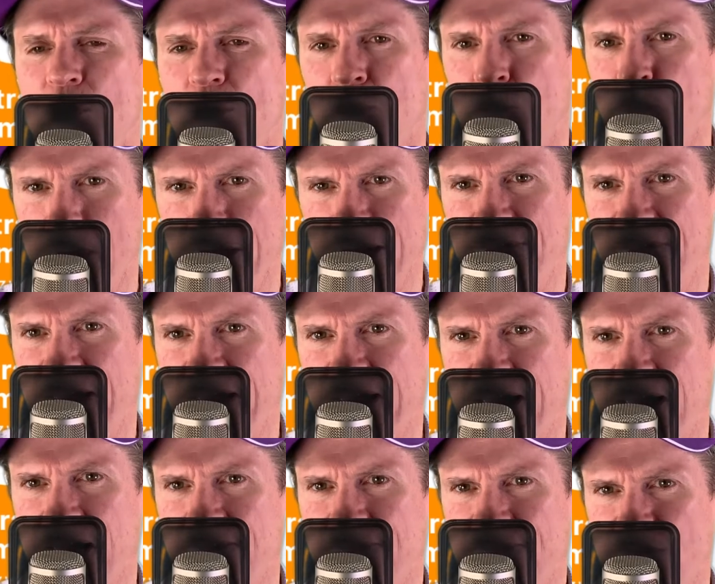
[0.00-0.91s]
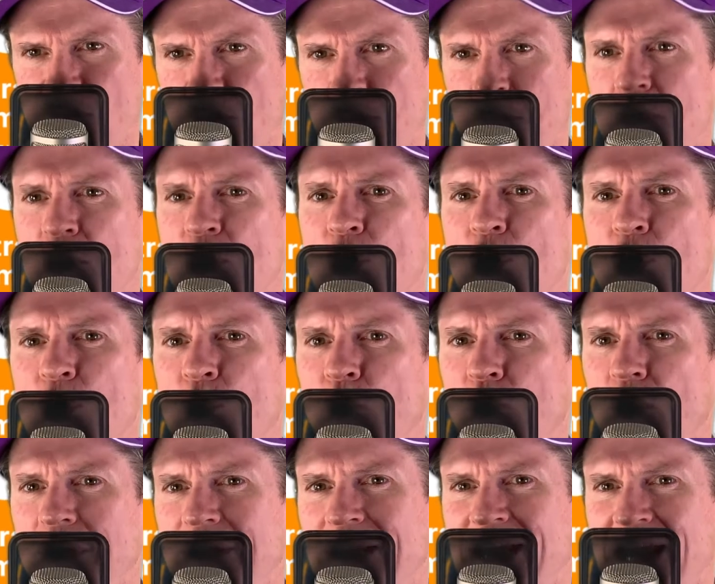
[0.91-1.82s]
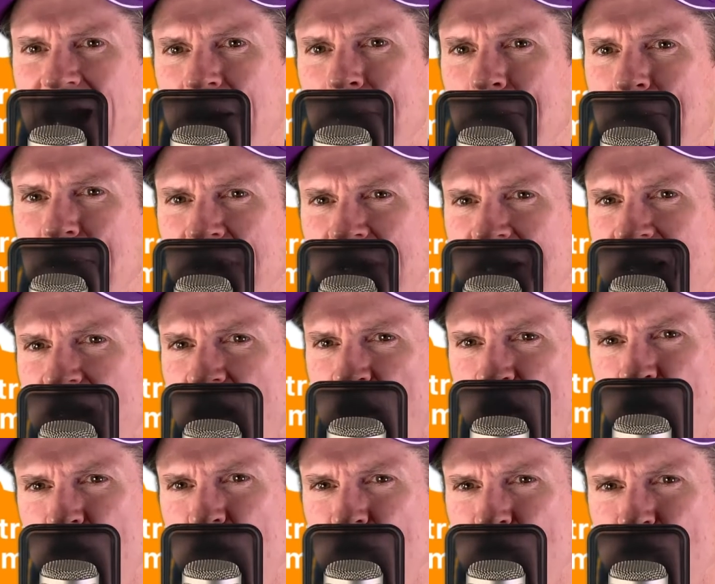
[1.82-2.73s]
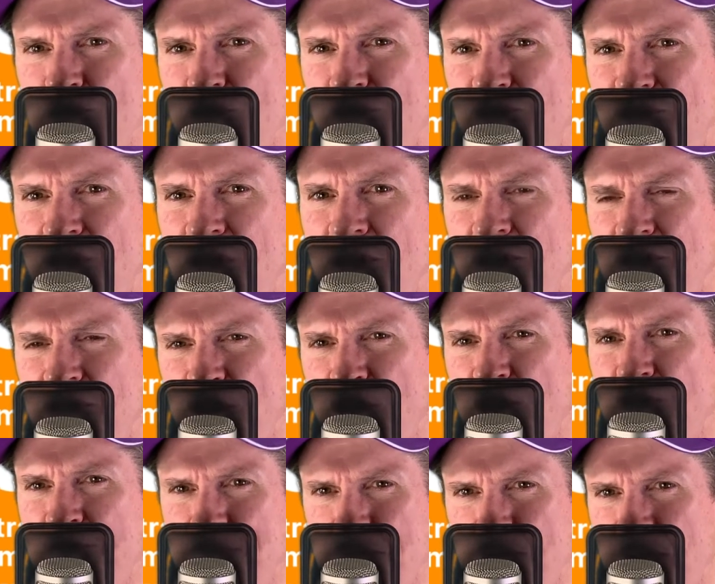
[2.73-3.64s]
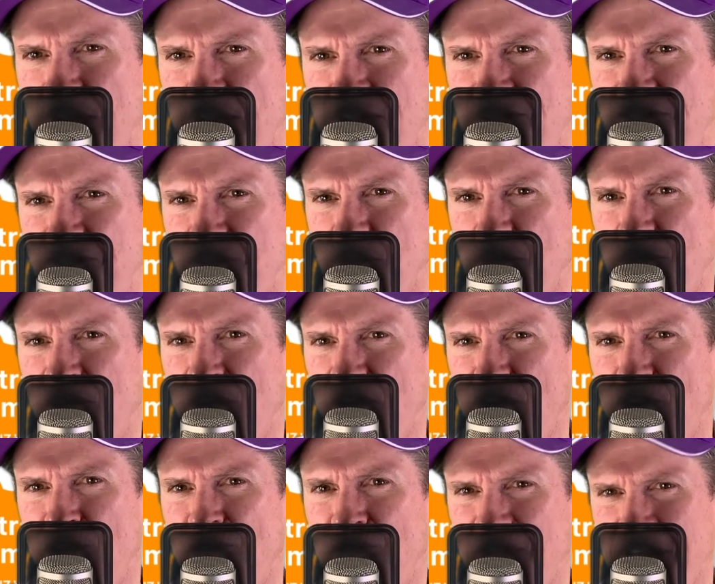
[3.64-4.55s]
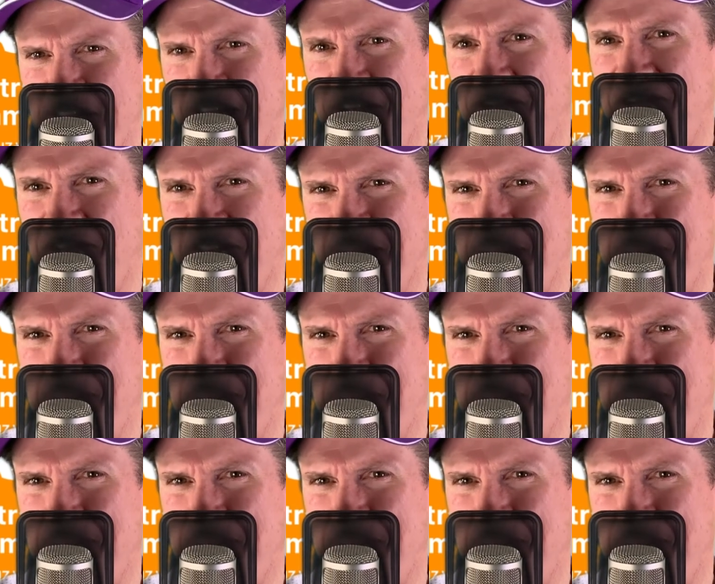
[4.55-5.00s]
Where do they come from? What company owns those products that goes into that